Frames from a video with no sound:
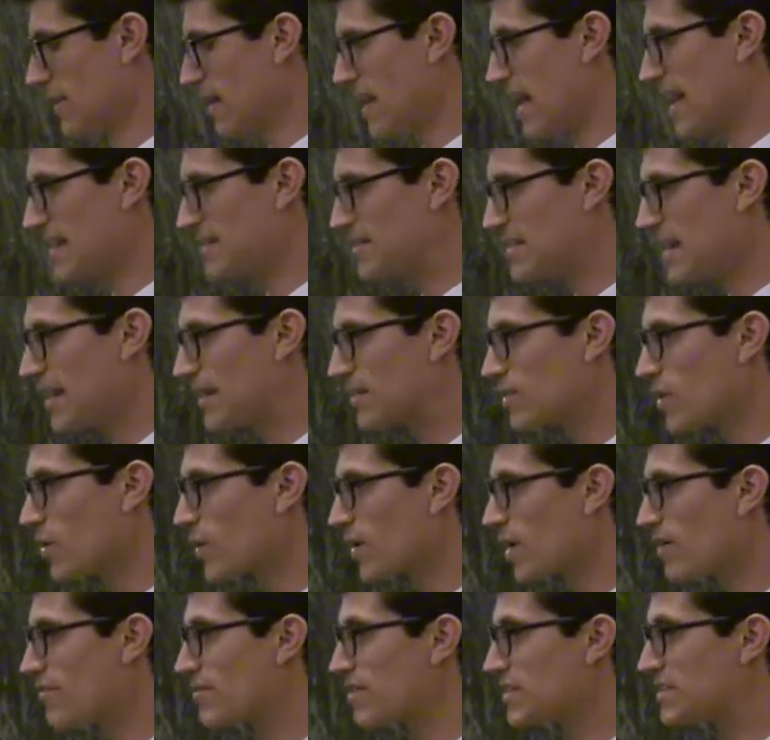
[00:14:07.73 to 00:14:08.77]
and take note
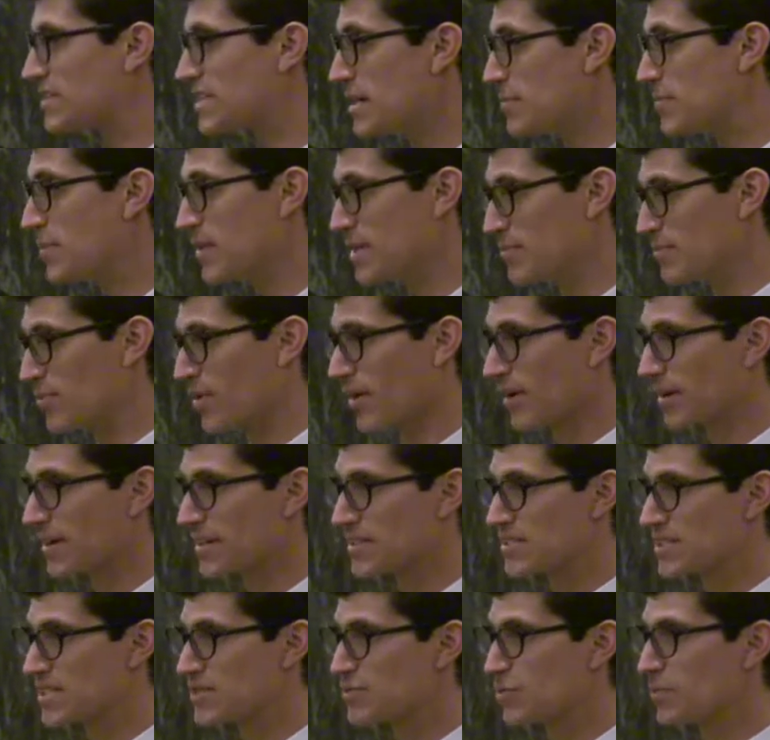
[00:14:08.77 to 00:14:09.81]
of the timpani part,
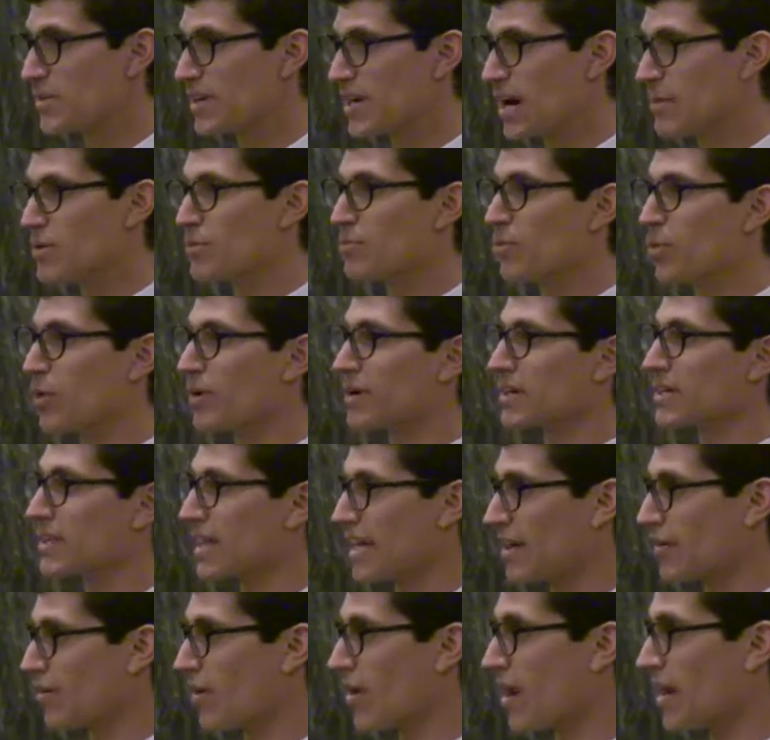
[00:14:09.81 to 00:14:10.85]
as this will become important
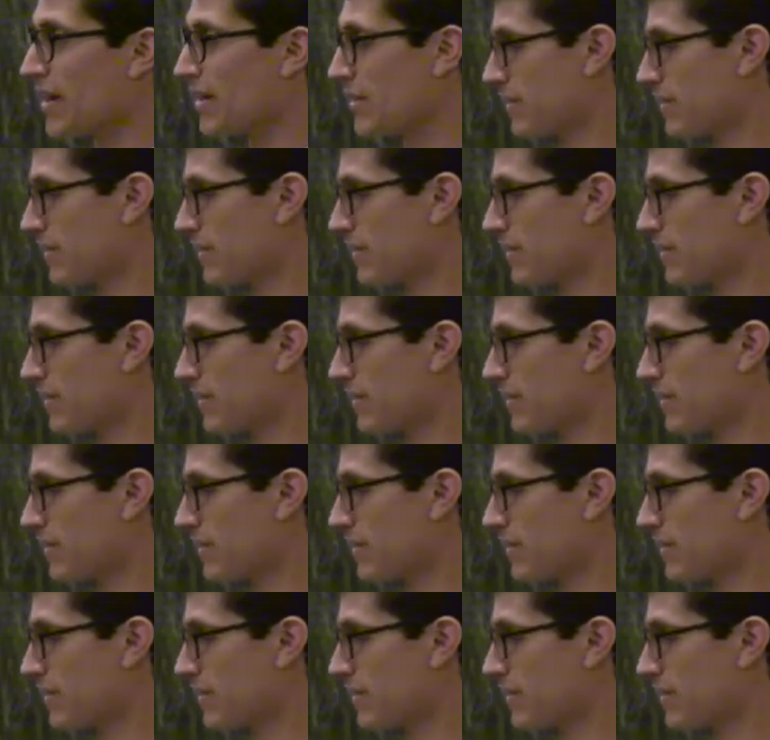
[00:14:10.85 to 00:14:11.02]
later on.